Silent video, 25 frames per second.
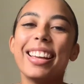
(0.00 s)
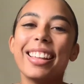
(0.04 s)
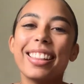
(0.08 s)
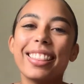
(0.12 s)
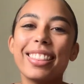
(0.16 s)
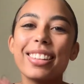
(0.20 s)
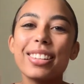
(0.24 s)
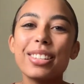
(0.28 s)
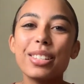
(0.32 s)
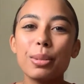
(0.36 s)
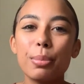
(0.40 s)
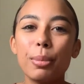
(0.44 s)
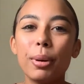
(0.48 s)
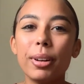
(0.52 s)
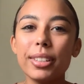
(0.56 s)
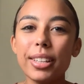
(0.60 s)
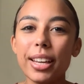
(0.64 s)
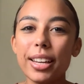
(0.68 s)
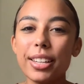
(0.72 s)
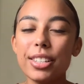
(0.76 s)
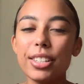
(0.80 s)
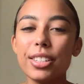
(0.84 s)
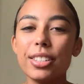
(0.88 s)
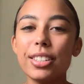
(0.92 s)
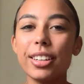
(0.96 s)
The small
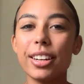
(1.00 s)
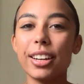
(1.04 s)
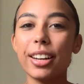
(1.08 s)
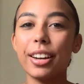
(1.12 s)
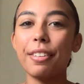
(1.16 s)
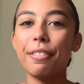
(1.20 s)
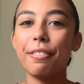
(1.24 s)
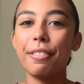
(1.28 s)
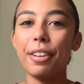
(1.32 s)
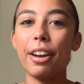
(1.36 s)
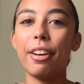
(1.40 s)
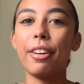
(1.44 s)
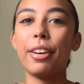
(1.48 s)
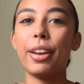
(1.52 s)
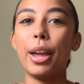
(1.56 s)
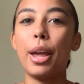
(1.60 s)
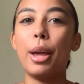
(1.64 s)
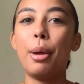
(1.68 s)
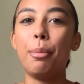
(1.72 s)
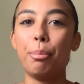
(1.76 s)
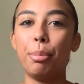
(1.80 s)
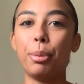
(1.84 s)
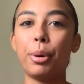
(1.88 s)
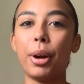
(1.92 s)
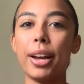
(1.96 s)
taxis are going to vary
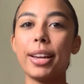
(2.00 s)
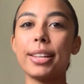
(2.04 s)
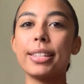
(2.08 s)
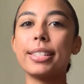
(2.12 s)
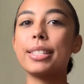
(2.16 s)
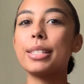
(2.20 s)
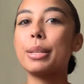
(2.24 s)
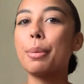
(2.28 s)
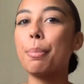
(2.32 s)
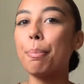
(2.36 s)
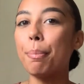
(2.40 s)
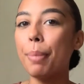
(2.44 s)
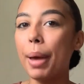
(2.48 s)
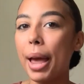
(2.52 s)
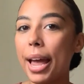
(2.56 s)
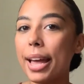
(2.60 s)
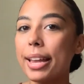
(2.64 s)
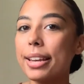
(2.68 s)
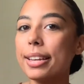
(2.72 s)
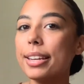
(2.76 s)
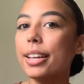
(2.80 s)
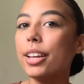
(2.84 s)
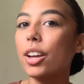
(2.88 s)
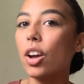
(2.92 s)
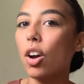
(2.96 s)
in price
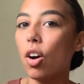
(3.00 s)
depending